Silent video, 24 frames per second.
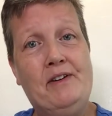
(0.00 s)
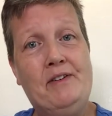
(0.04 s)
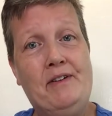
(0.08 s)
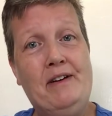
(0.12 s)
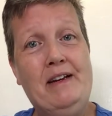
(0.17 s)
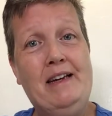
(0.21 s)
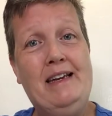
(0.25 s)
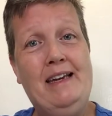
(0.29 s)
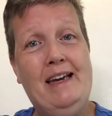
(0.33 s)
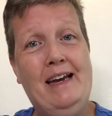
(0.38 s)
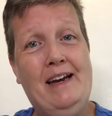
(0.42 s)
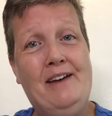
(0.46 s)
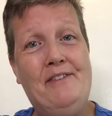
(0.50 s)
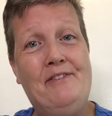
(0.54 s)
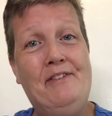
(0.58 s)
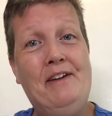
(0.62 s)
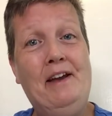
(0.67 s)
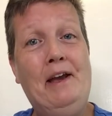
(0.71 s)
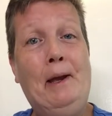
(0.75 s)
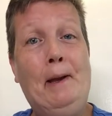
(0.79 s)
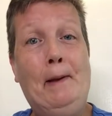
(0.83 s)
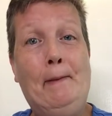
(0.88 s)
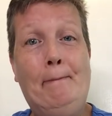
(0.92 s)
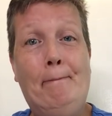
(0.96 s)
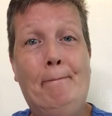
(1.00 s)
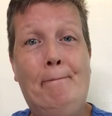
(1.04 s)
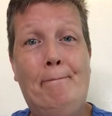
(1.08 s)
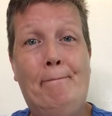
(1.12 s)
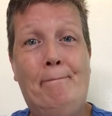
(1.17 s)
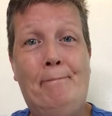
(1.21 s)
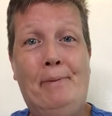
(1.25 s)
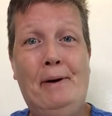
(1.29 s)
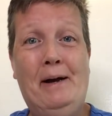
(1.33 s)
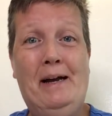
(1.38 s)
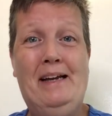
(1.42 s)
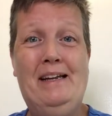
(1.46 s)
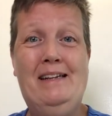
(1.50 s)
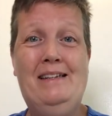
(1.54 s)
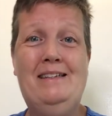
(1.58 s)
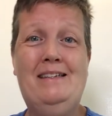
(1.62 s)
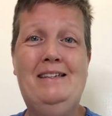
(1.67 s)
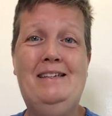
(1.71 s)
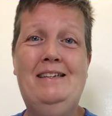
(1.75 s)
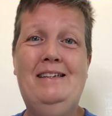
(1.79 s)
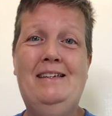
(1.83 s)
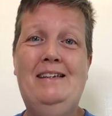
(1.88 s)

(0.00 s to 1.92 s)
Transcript: or a cafe, but